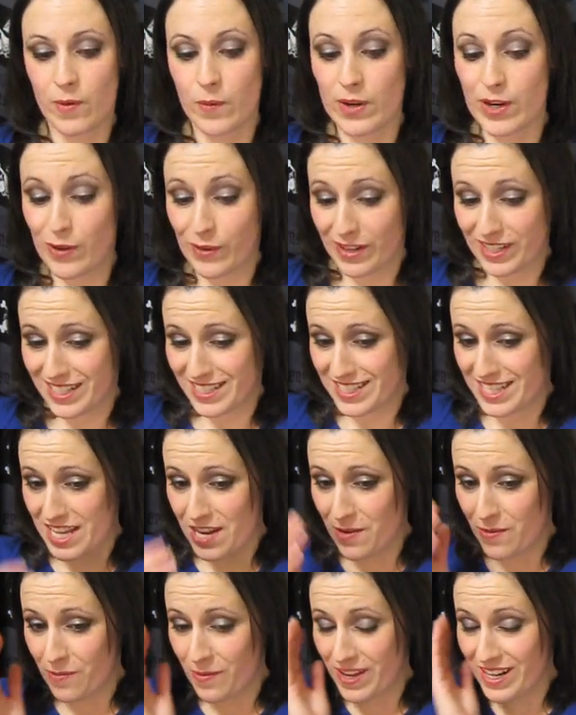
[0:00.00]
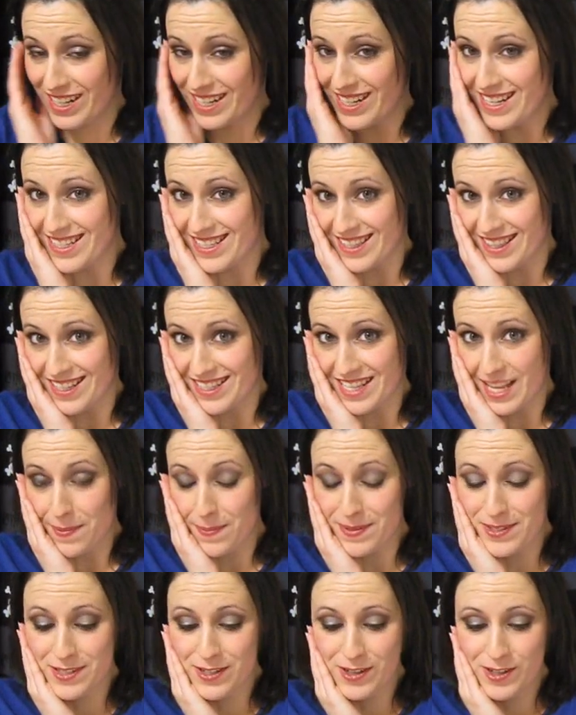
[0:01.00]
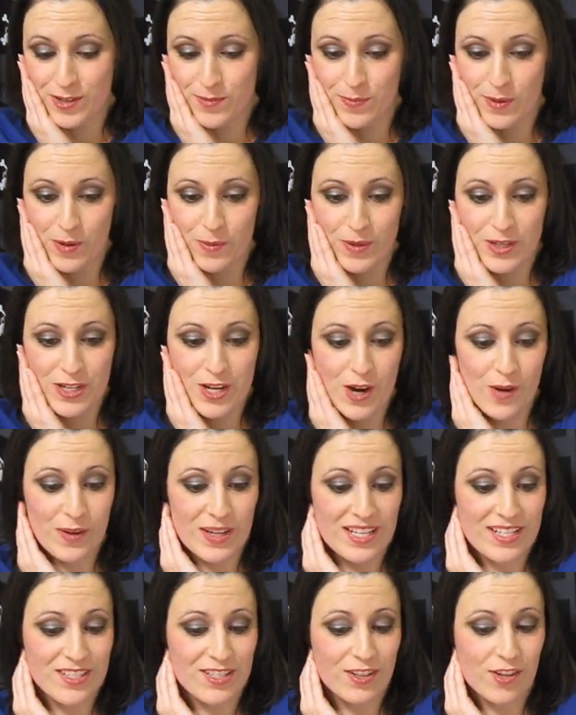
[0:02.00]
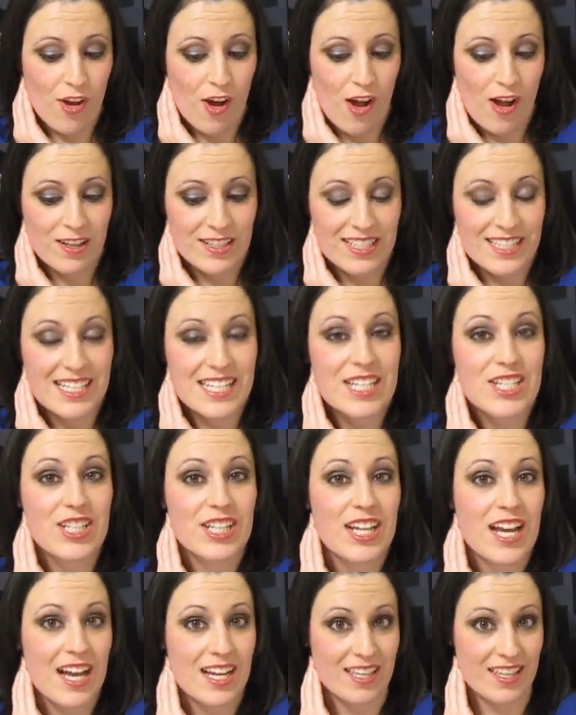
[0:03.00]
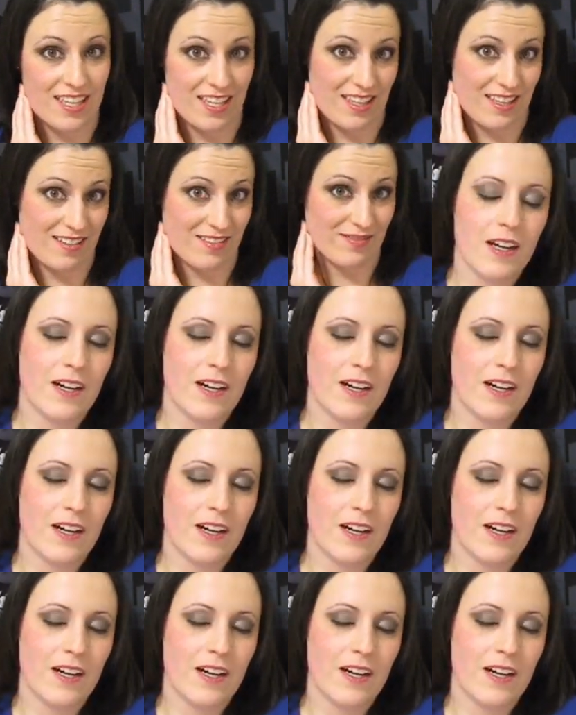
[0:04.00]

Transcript: We don't get to see what it is in this episode, but we know he's called it Ishigaki.